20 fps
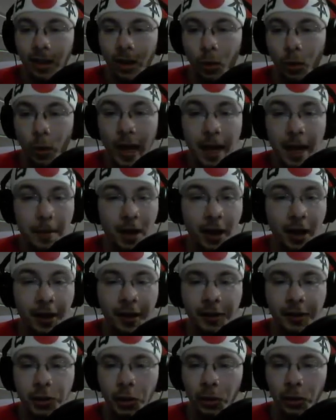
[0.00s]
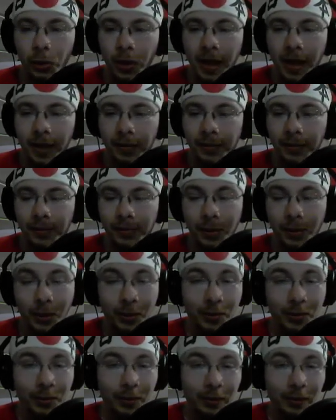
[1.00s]
what am I gonna do for
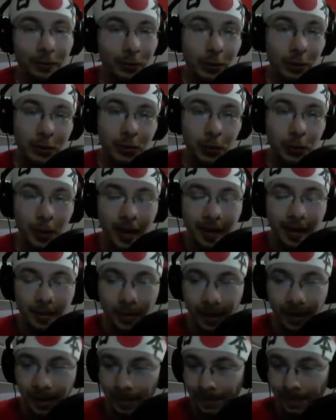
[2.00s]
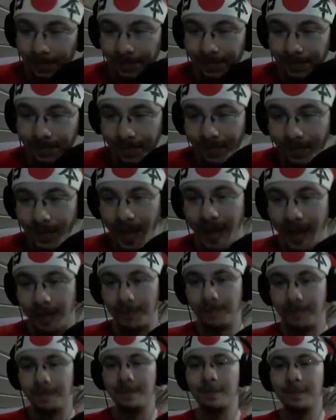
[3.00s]
3? But yeah,
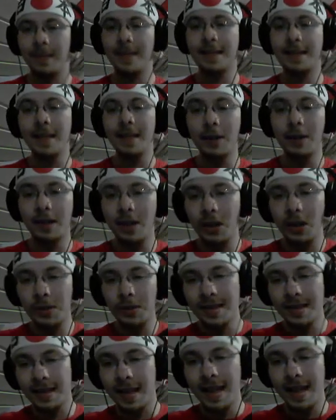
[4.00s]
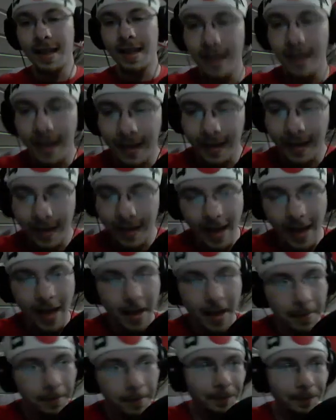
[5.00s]
let's see how it goes in
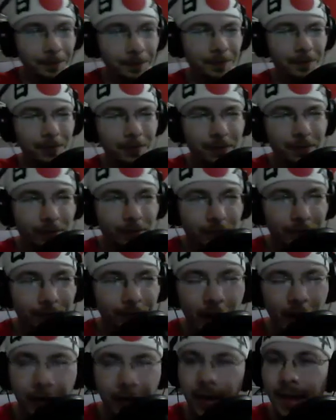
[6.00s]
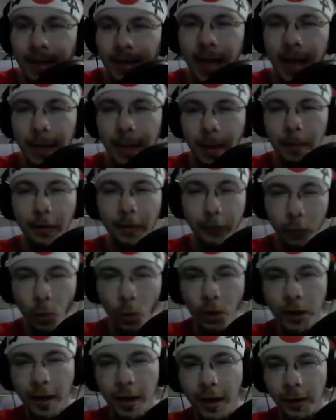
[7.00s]
game. I think it's game number
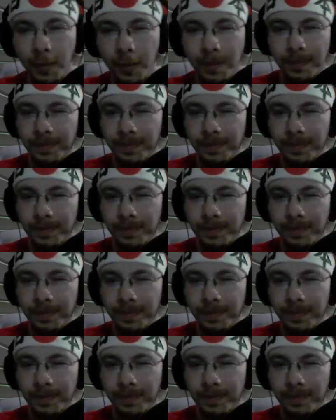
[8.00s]
4 now.